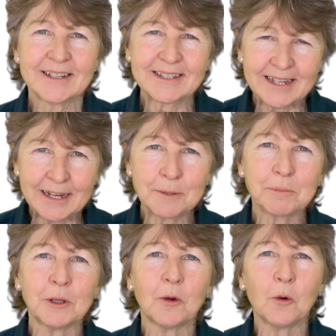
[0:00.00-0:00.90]
Sign
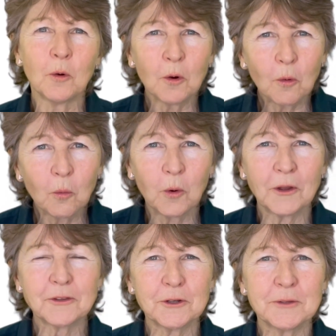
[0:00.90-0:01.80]
up below,
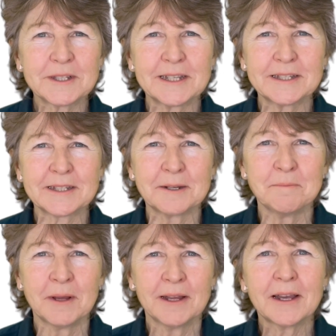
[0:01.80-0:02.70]
work through the
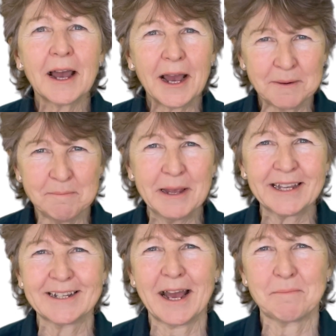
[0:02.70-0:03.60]
system, and
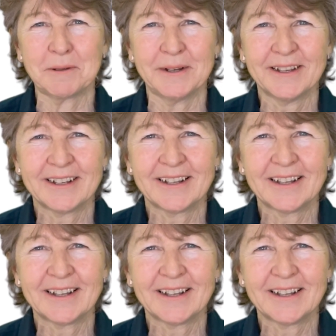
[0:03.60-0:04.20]
make it happen.